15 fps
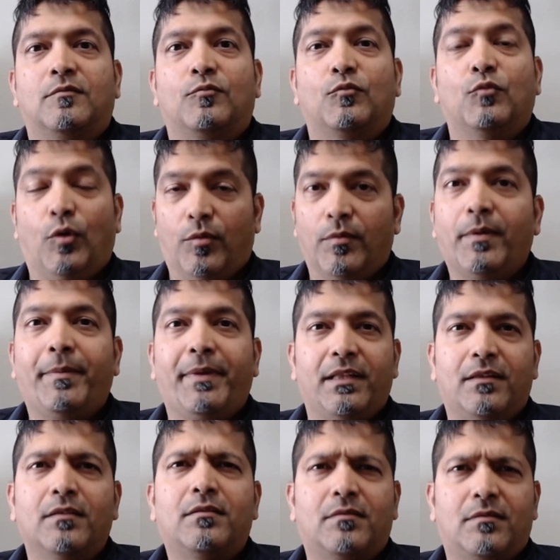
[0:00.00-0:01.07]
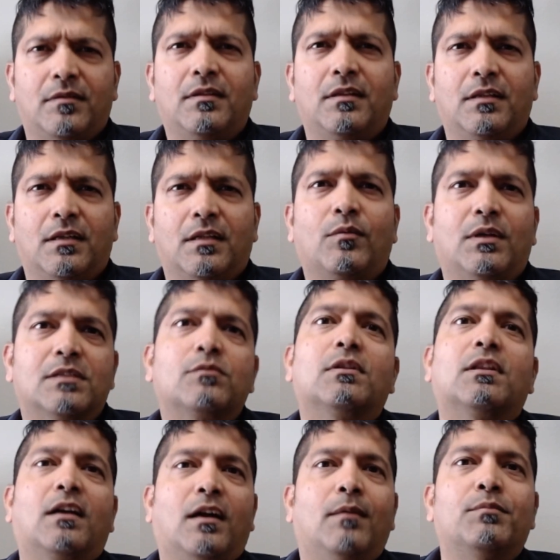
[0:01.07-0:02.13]
Well, I mean they're the ones with
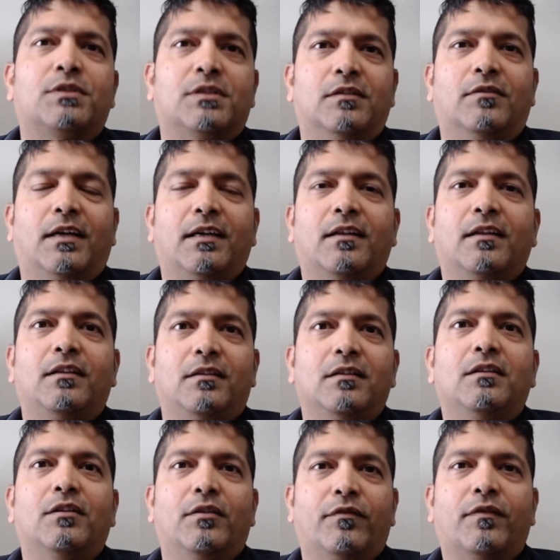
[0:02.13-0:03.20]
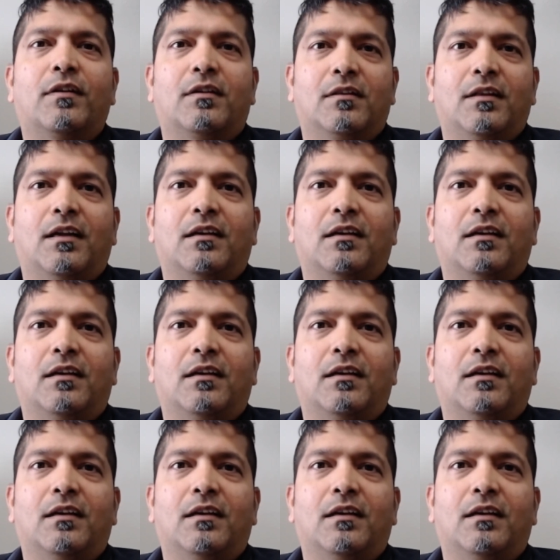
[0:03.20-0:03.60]
the gumption, right? You refer to that.